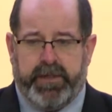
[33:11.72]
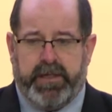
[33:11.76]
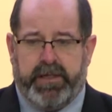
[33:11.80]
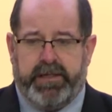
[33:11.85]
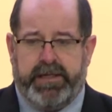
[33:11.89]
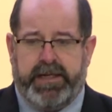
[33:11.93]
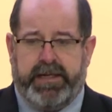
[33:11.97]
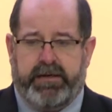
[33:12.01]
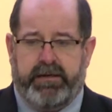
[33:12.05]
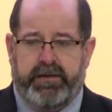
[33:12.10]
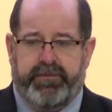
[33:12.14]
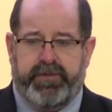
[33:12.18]

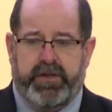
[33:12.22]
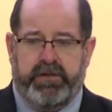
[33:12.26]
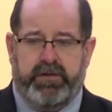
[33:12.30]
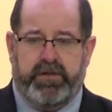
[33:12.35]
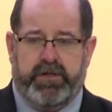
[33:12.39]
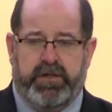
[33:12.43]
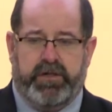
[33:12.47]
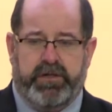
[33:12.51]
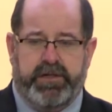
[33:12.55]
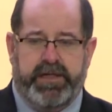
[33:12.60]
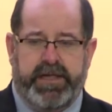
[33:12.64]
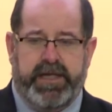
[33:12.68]
Now, if you
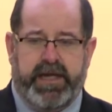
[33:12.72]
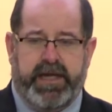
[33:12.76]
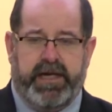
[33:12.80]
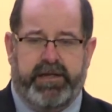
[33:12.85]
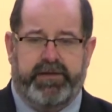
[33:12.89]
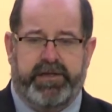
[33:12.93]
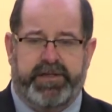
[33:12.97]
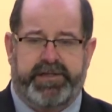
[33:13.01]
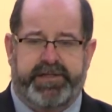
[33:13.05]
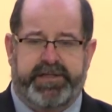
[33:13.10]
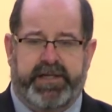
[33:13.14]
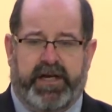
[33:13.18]
look on the
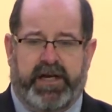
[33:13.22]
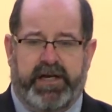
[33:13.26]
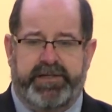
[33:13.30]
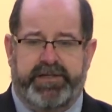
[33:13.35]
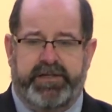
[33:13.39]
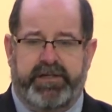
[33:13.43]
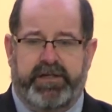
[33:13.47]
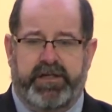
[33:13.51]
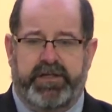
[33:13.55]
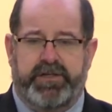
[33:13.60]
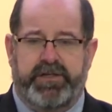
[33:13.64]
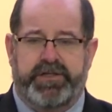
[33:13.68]
other side,
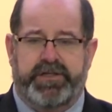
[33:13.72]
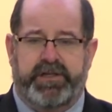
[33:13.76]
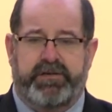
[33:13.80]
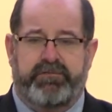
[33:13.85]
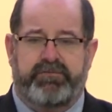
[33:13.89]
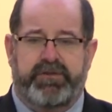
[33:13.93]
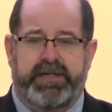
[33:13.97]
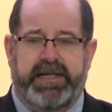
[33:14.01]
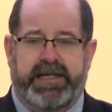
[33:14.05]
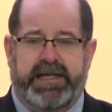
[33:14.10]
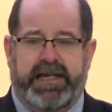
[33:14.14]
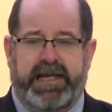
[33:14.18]
so you're going to do something
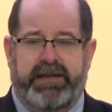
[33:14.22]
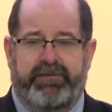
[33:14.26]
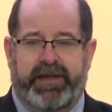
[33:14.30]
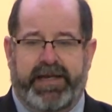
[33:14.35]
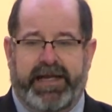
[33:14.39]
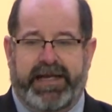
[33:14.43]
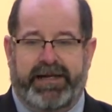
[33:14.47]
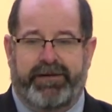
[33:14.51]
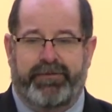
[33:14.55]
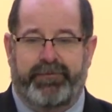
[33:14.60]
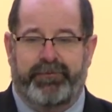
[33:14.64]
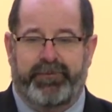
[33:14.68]
really clever
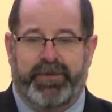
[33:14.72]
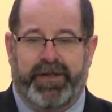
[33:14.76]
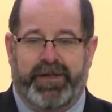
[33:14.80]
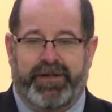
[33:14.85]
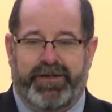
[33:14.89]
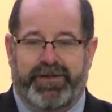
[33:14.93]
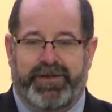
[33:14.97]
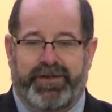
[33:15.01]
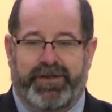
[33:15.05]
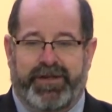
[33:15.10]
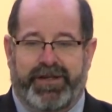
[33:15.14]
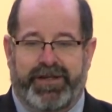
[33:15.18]
now.
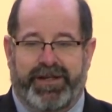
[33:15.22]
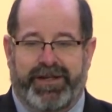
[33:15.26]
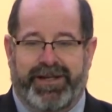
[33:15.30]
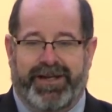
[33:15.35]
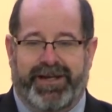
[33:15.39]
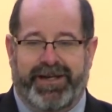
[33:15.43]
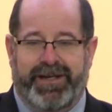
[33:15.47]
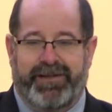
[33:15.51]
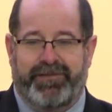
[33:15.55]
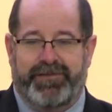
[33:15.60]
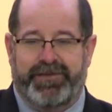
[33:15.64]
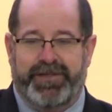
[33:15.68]
You're going to
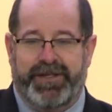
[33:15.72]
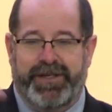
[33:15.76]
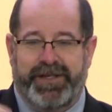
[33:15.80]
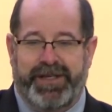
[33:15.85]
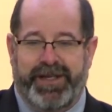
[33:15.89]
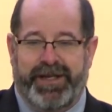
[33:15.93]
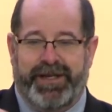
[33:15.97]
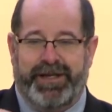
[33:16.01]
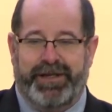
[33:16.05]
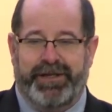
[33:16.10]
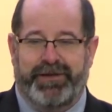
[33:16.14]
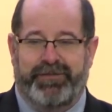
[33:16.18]
kind of turn
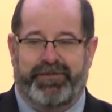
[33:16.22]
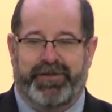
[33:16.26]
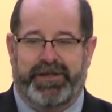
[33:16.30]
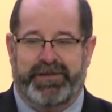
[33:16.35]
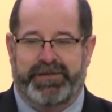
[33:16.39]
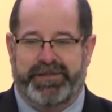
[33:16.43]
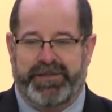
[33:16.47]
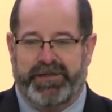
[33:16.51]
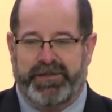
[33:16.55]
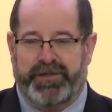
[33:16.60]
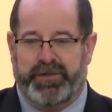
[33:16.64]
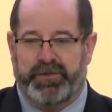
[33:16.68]
it over,
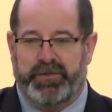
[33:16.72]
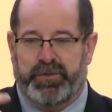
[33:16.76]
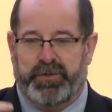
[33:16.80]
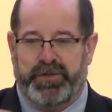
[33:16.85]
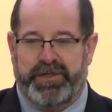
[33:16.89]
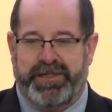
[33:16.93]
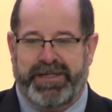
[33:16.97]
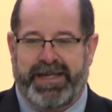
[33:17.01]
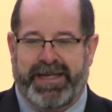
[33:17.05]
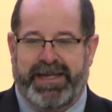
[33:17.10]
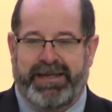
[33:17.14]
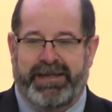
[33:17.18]
so
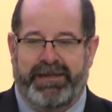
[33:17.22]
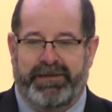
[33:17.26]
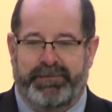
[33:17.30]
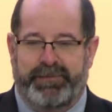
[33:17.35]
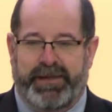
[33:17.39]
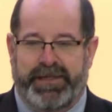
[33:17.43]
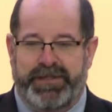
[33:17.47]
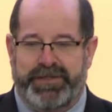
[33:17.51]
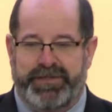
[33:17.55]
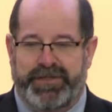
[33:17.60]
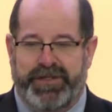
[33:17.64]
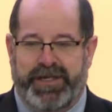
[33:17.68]
coordinate as
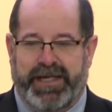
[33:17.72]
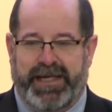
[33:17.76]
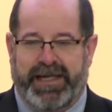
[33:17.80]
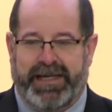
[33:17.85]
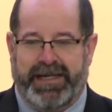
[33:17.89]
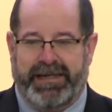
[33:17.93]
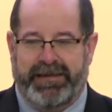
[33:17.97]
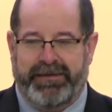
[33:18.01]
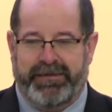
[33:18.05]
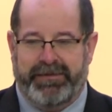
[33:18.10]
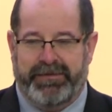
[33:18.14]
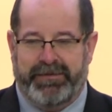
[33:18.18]
best you
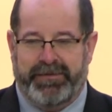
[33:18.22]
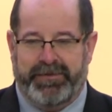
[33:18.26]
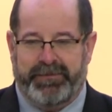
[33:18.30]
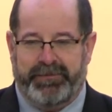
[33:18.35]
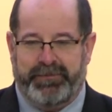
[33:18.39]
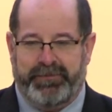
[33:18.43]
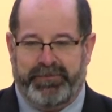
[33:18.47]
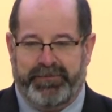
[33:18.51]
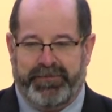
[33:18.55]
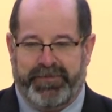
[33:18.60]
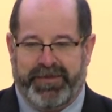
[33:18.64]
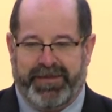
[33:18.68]
can.
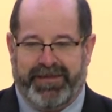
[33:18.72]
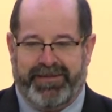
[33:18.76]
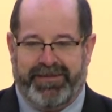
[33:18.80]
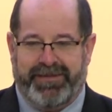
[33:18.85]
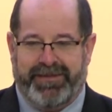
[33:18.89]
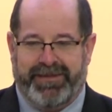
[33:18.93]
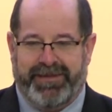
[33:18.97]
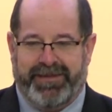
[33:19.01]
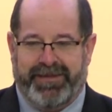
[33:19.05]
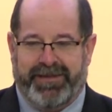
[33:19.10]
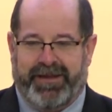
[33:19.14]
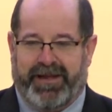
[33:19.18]

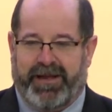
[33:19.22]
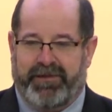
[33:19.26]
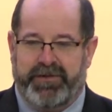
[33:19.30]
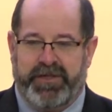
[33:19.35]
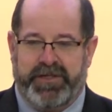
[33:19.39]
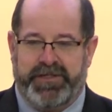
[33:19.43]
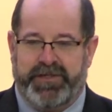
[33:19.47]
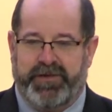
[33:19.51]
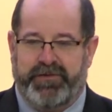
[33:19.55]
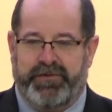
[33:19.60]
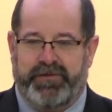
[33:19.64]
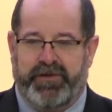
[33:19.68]
I'm
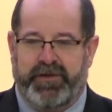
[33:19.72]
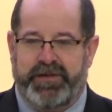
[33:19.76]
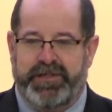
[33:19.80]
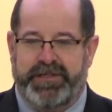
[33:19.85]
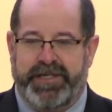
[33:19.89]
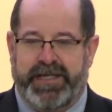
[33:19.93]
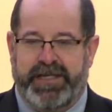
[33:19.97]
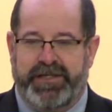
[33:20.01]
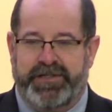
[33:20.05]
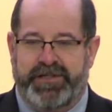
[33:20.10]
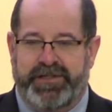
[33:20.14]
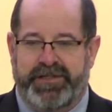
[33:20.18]
just going for an
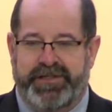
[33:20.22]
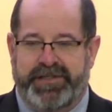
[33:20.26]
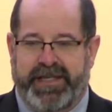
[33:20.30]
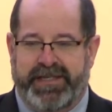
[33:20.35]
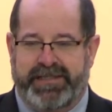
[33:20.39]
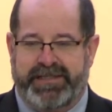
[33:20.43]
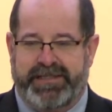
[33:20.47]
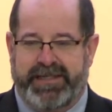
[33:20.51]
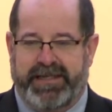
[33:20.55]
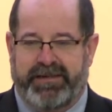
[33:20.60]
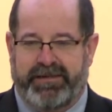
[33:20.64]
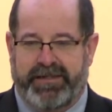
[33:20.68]
intelligence
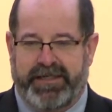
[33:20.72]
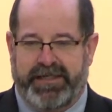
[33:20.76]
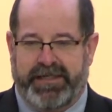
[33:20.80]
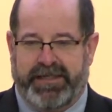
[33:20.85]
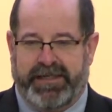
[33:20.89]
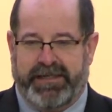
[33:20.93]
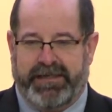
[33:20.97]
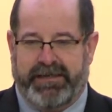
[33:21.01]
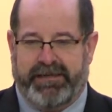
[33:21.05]
test now, look.